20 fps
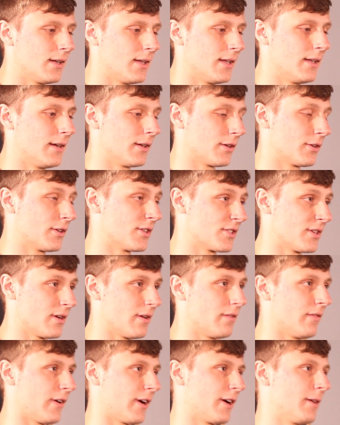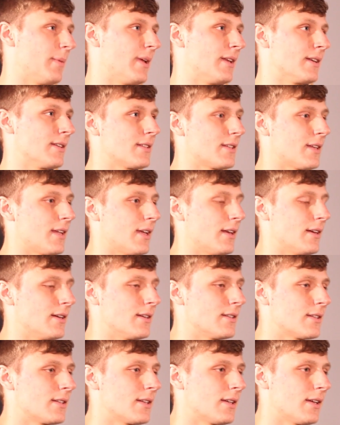in a Christian environment,
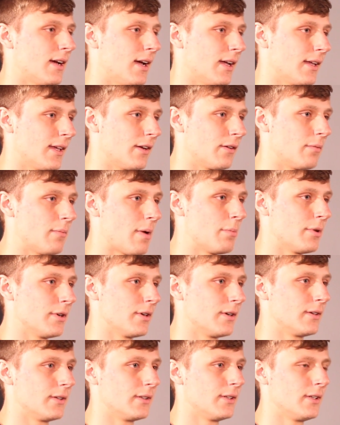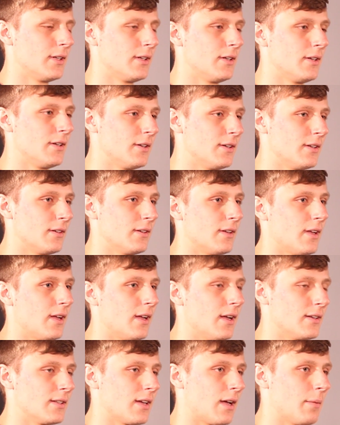and I can't remember
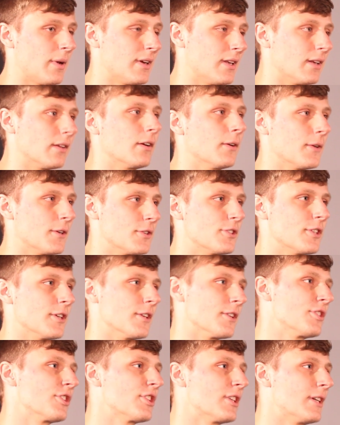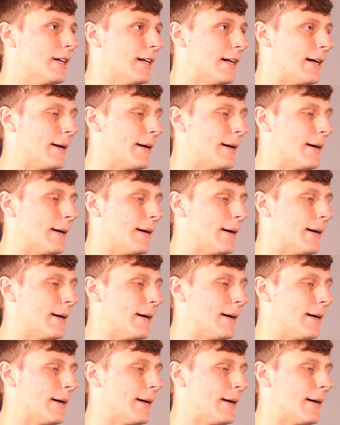a time I didn't go to church.